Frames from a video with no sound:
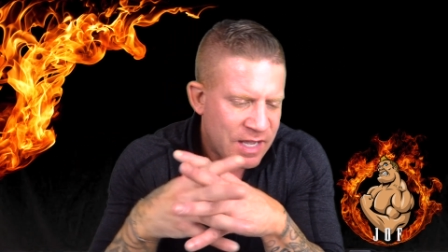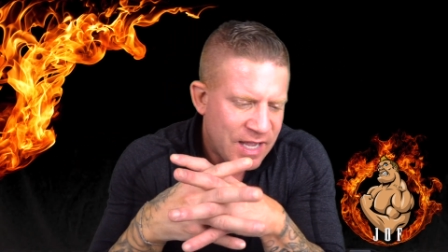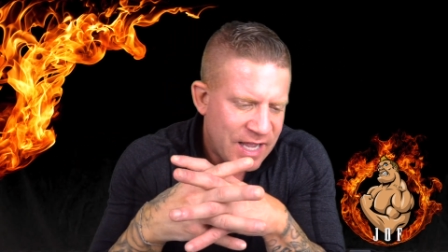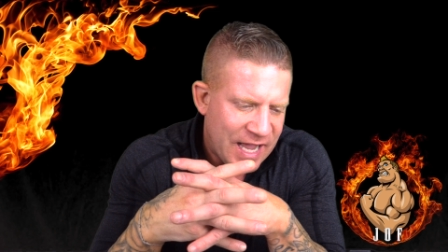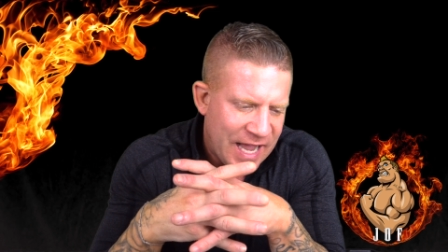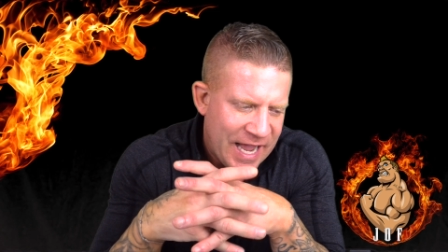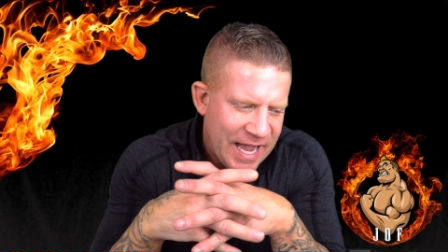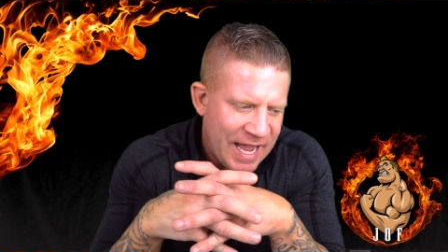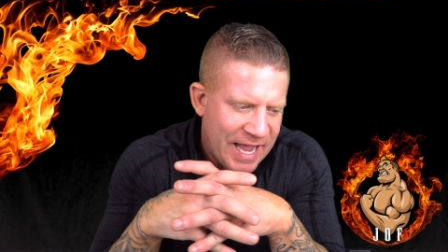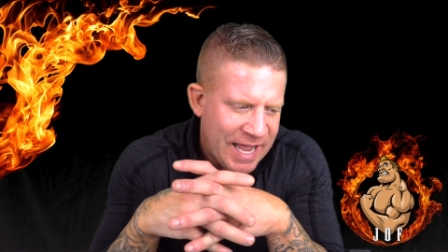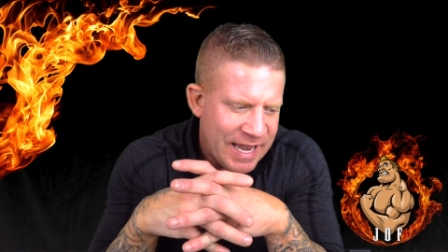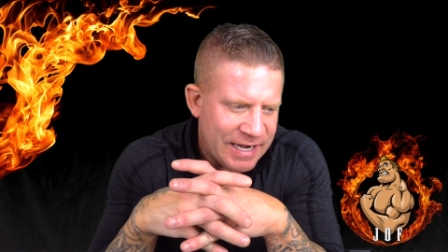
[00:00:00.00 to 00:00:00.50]

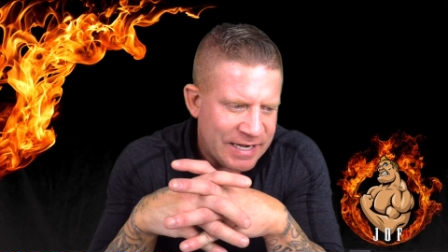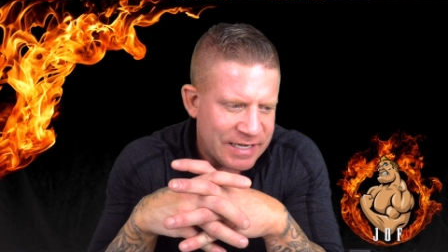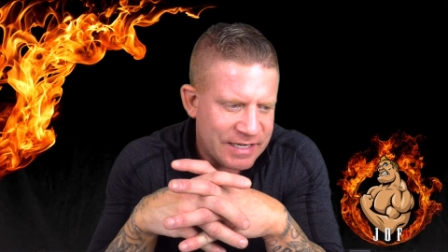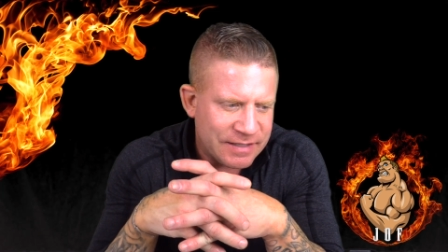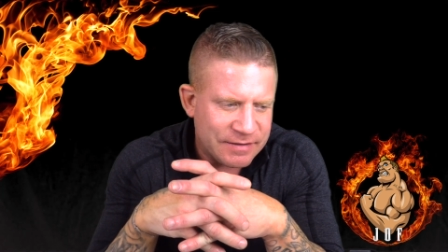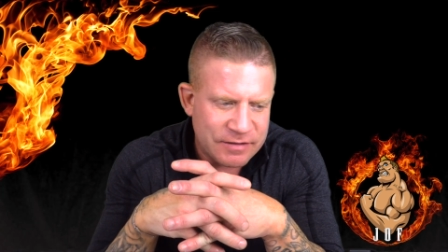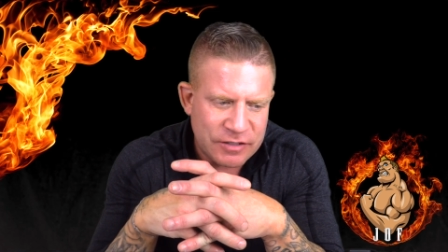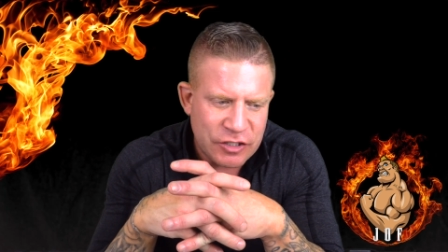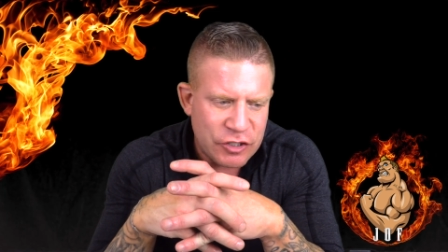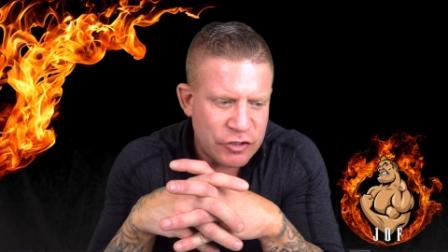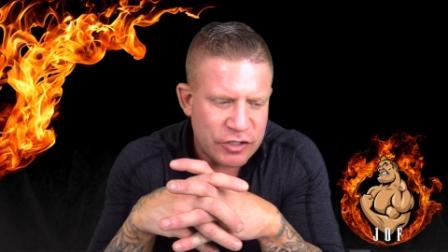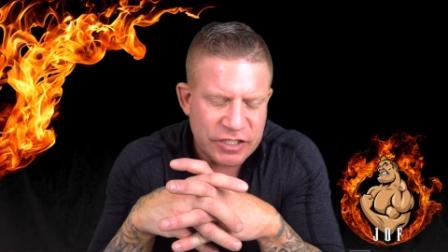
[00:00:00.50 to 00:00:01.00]

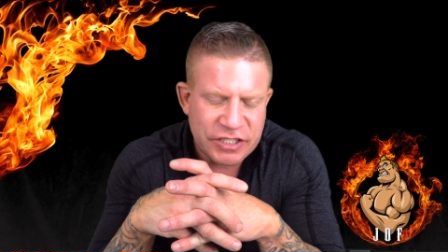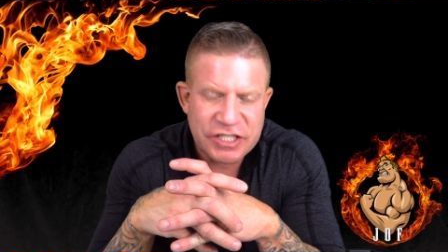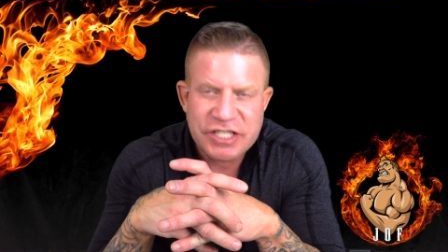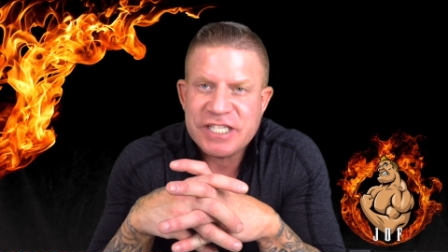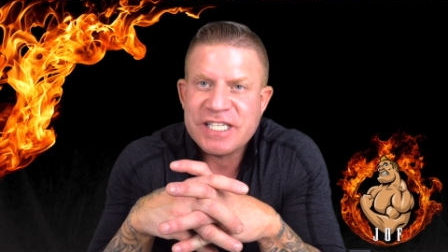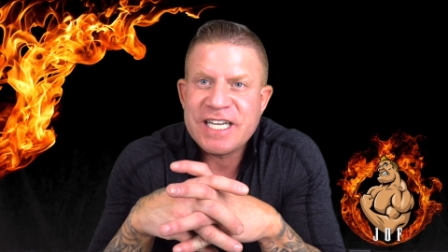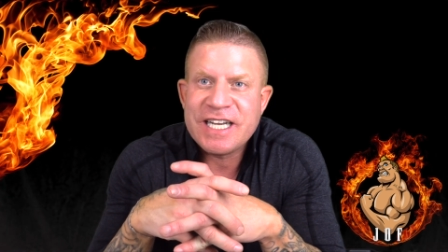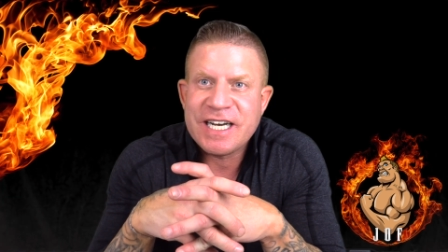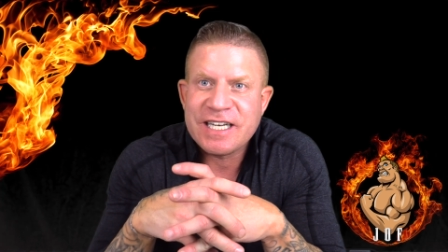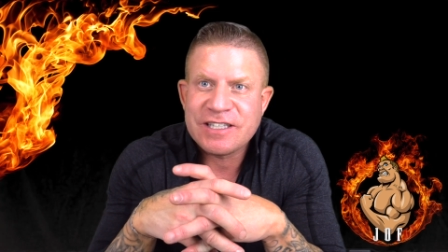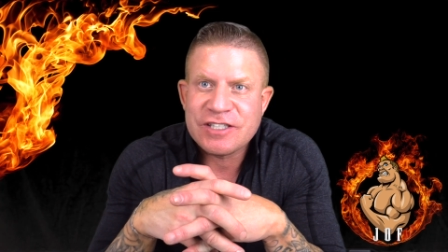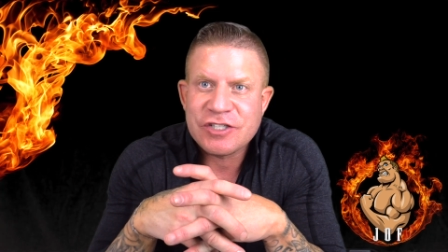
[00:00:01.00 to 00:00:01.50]
And you can just
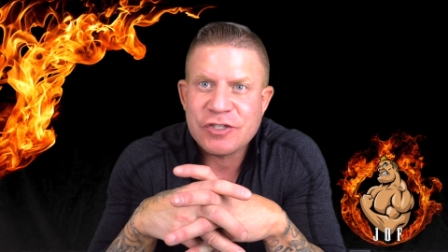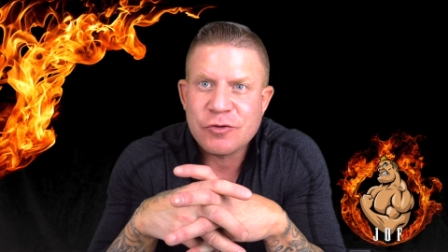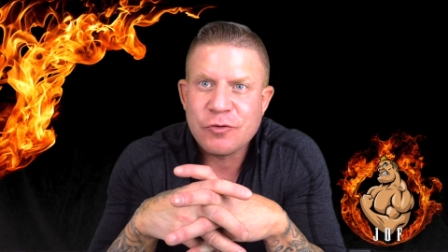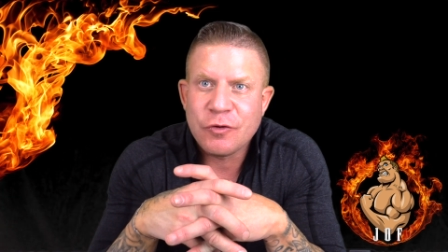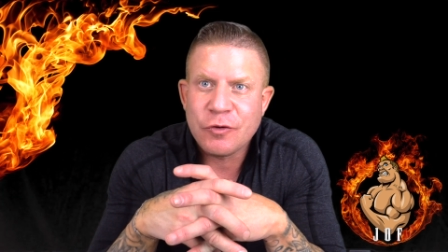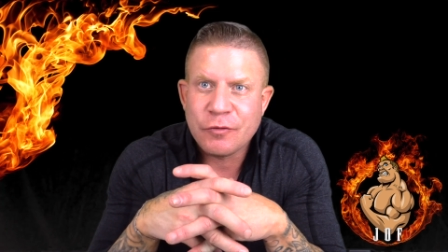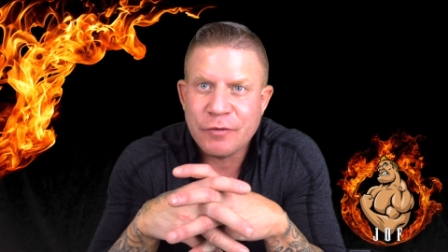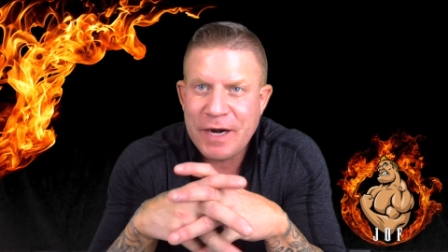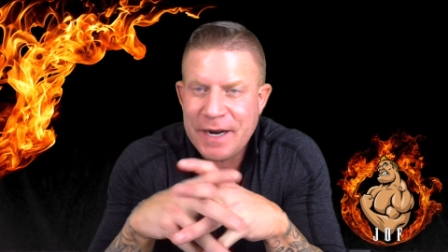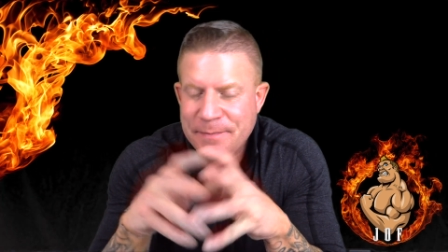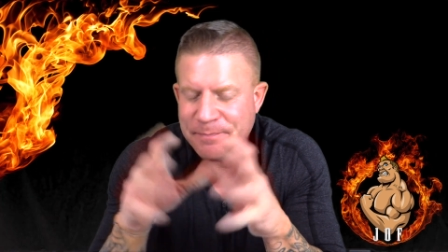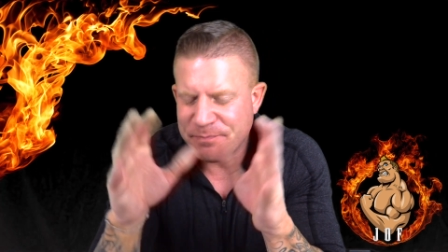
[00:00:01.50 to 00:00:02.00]
see it at the
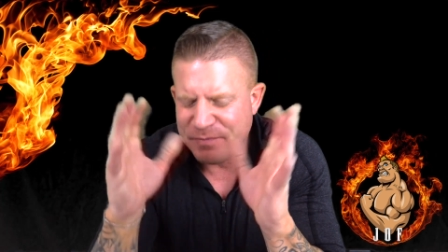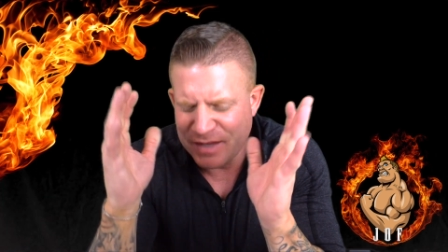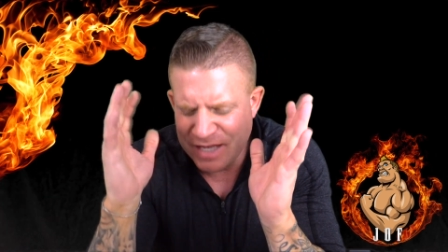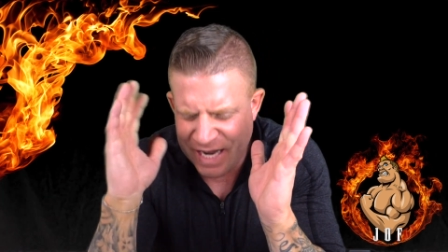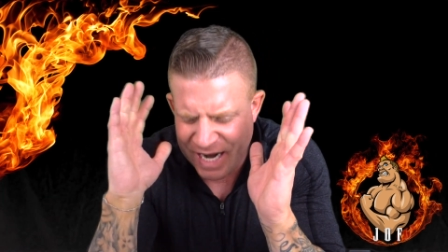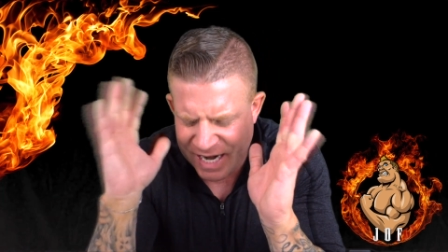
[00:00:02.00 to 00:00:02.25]
school, right?